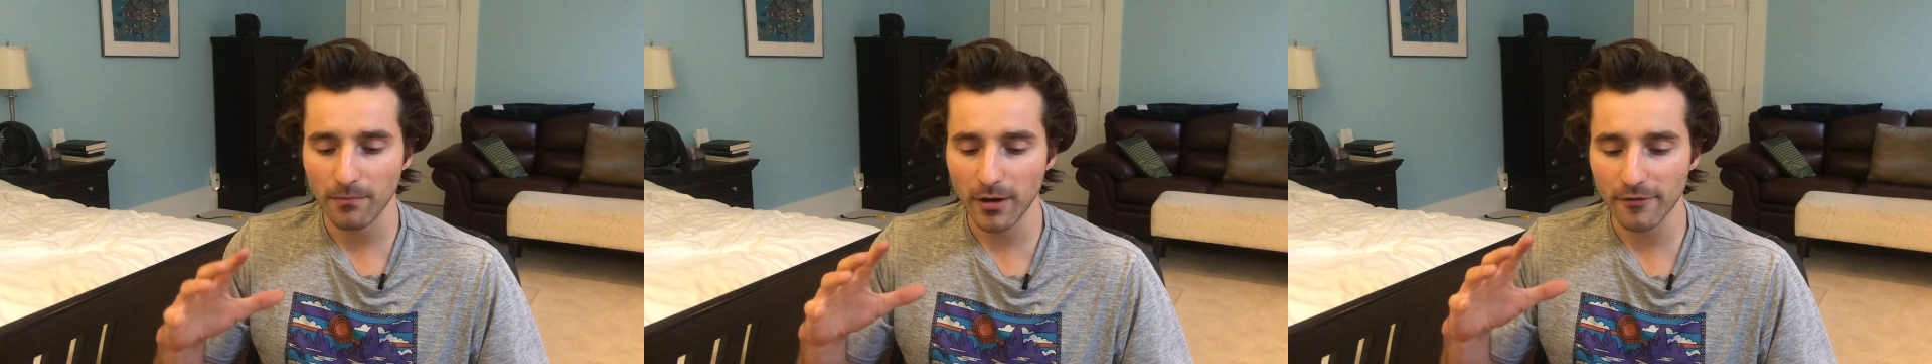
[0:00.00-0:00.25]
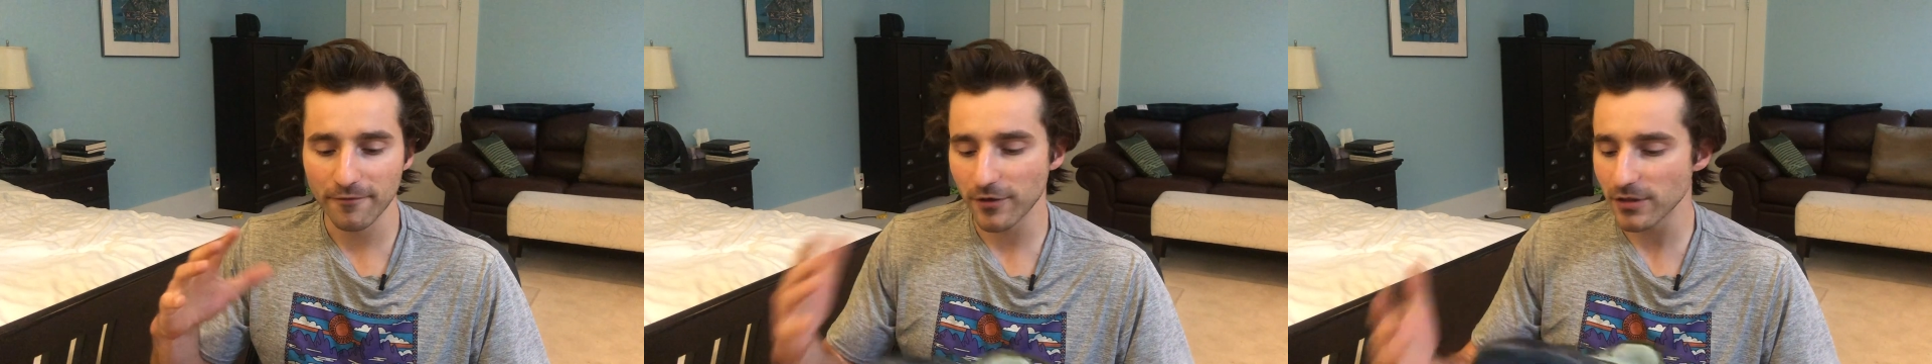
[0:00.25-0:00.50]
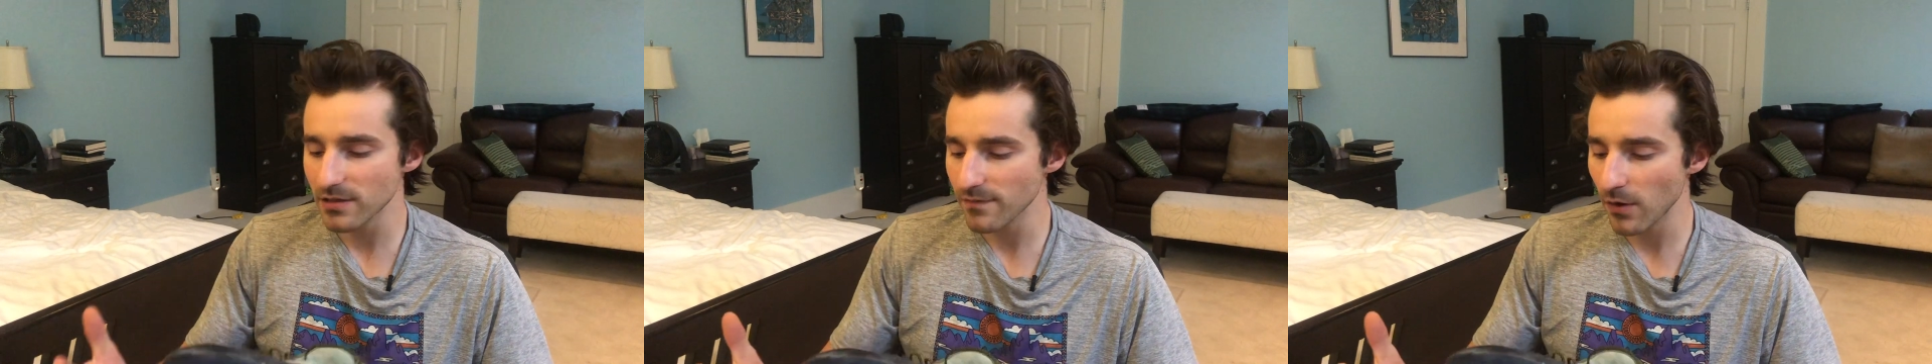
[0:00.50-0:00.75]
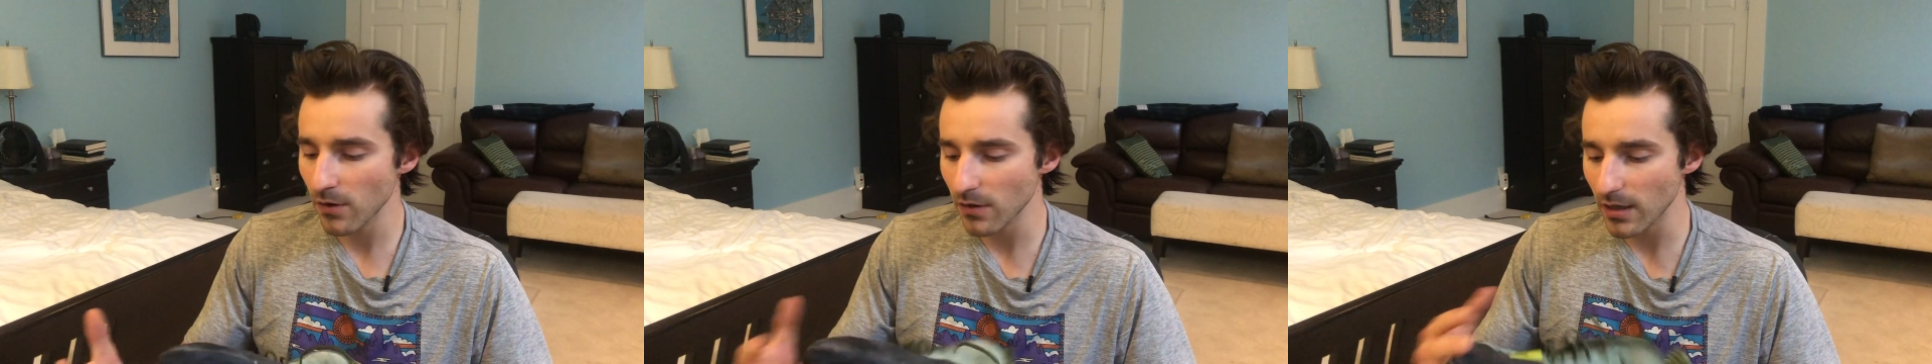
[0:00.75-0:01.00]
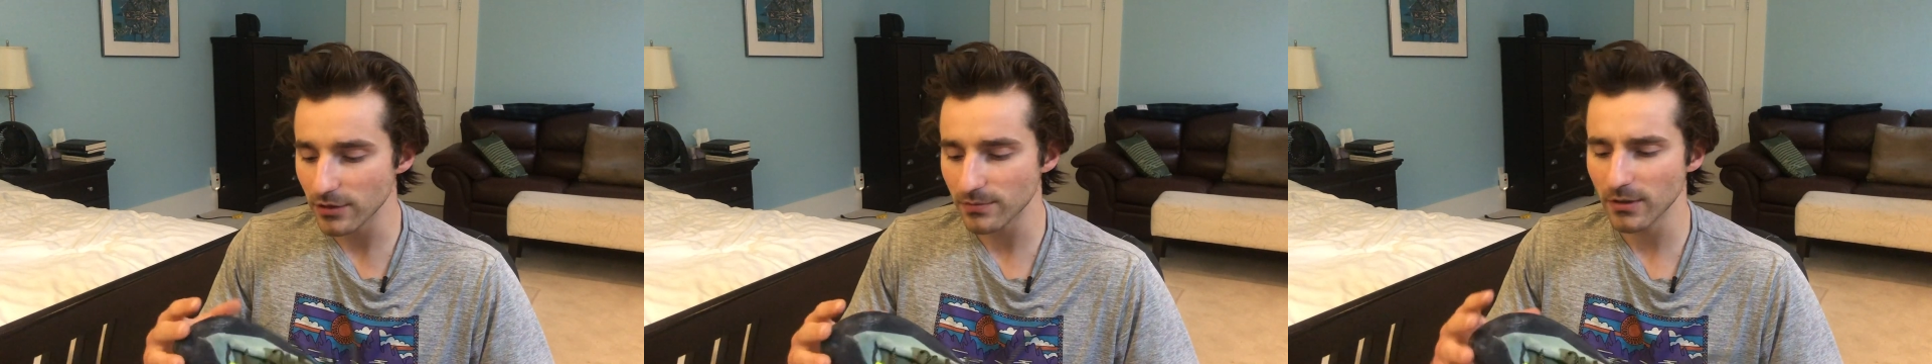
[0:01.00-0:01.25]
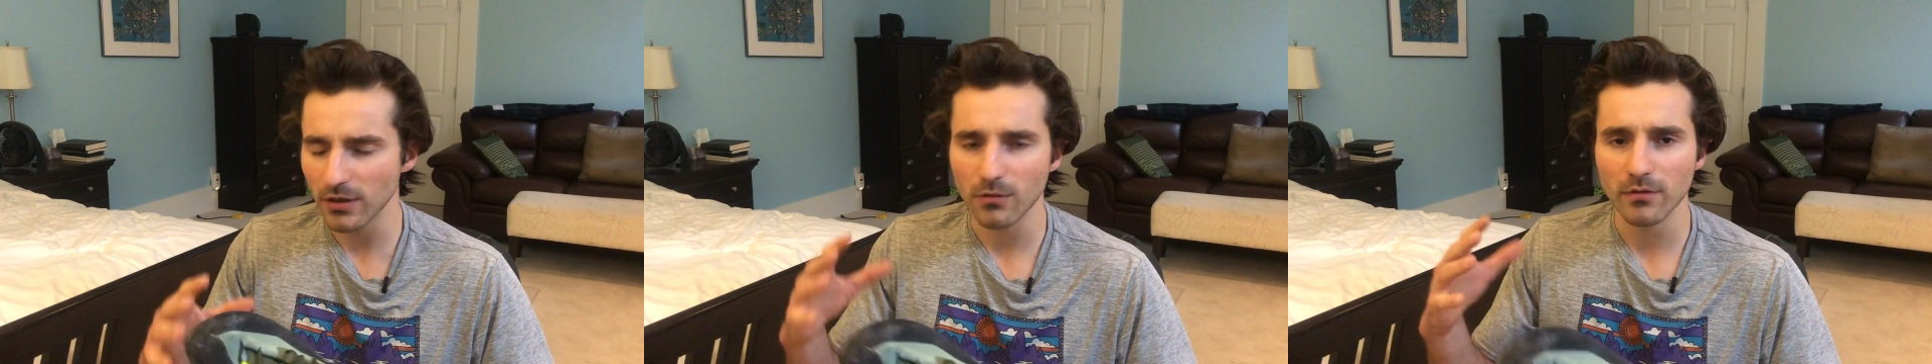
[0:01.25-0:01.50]
But first of all, I just
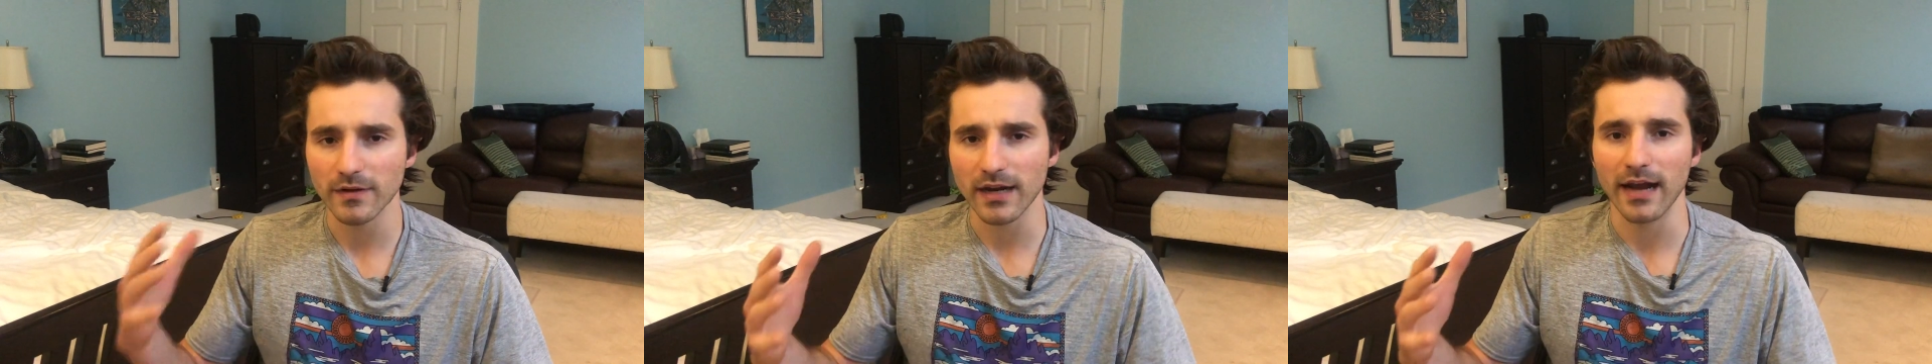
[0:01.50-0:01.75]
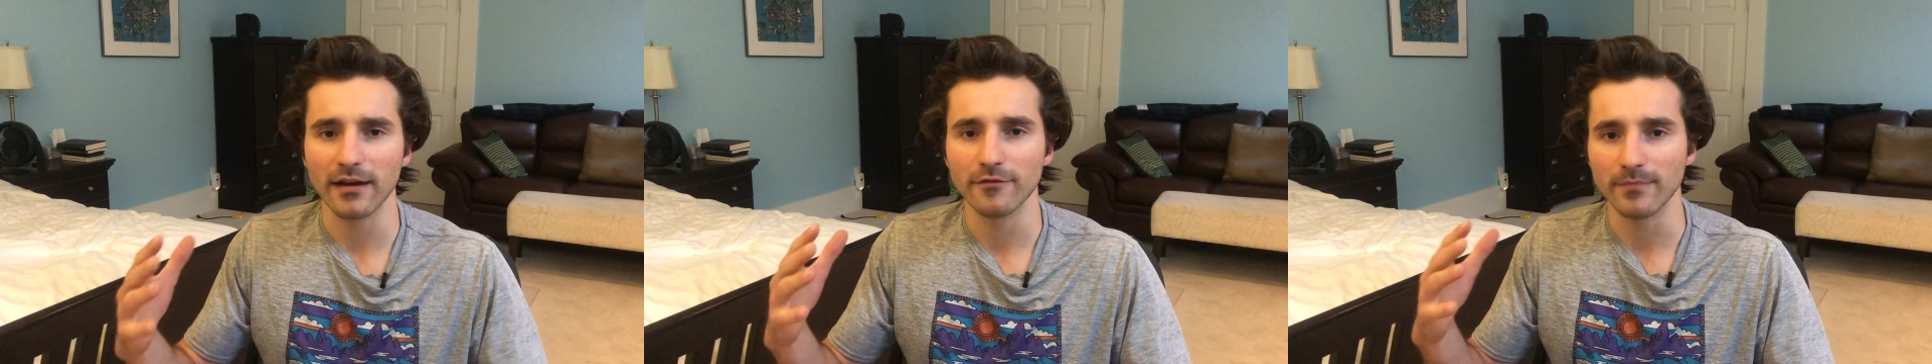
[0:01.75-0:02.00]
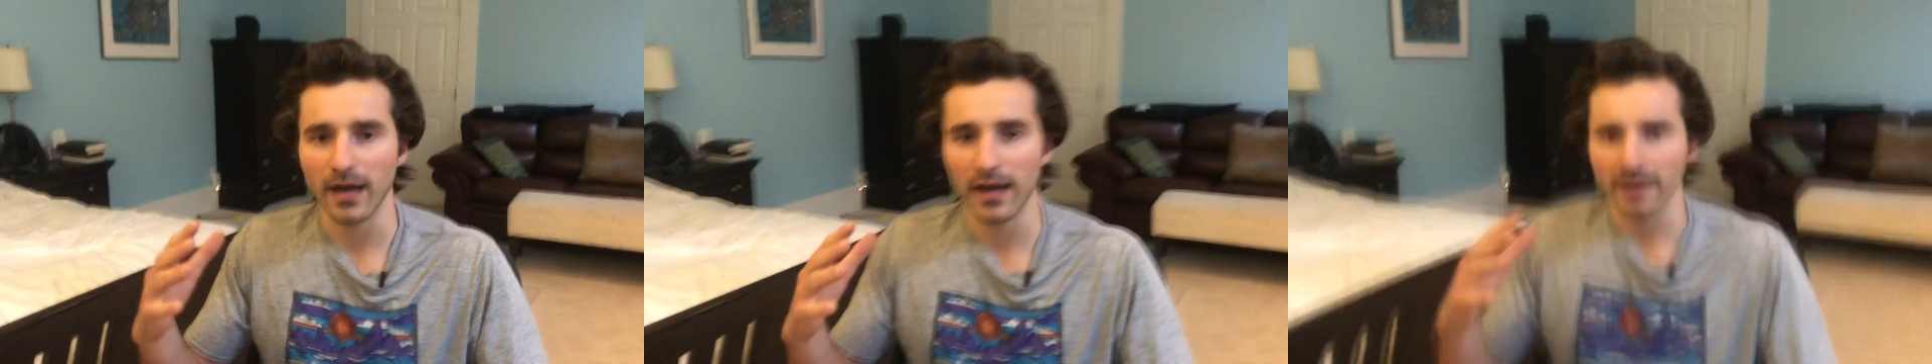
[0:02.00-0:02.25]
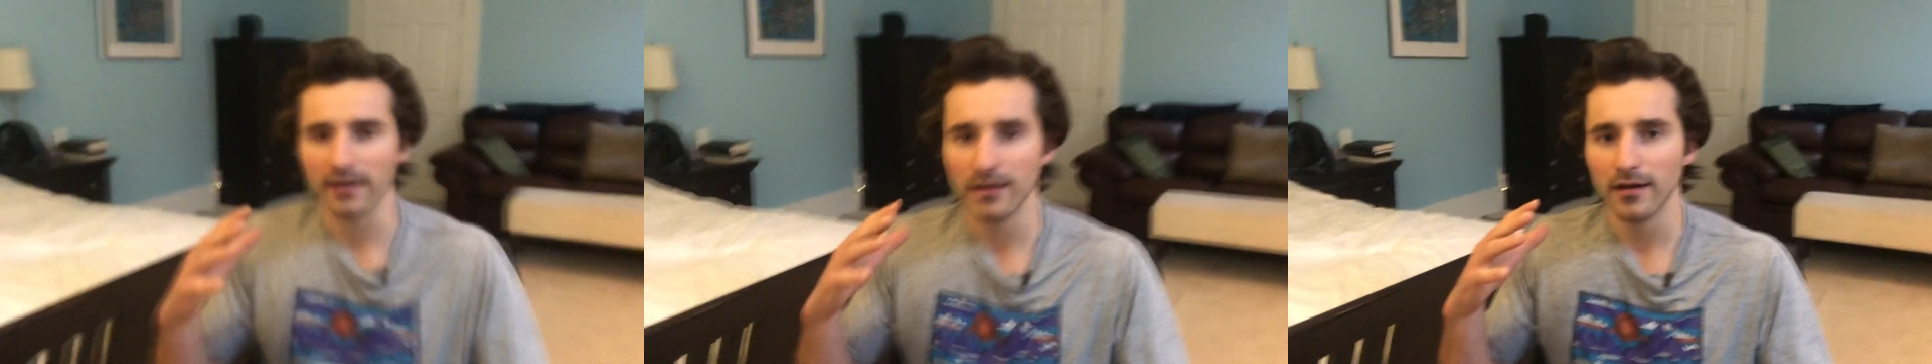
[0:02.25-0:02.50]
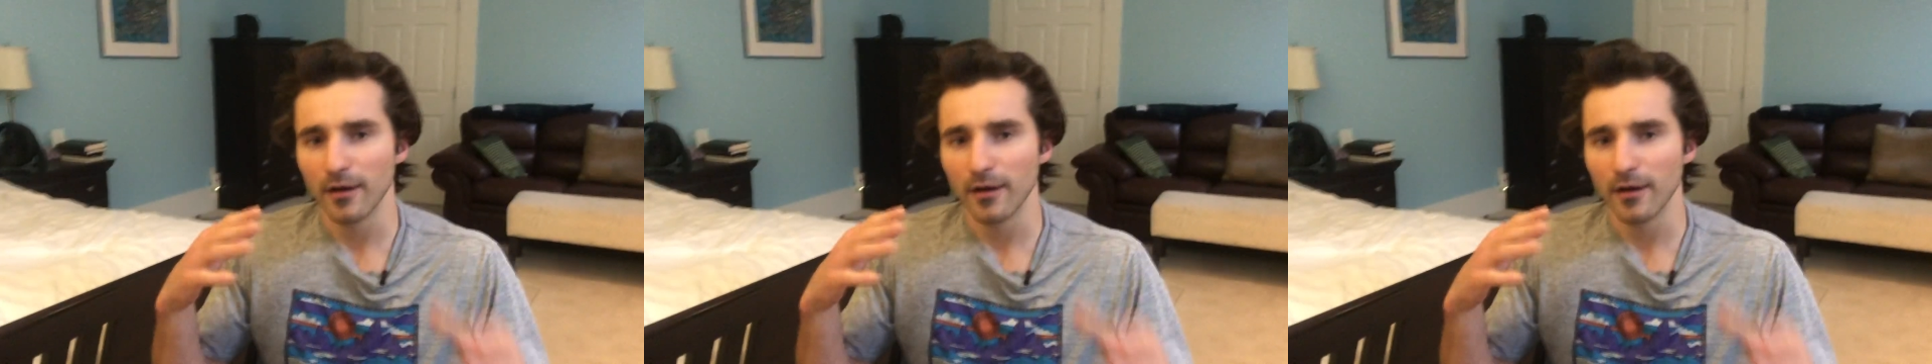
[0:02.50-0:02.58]
wanna go over kind of my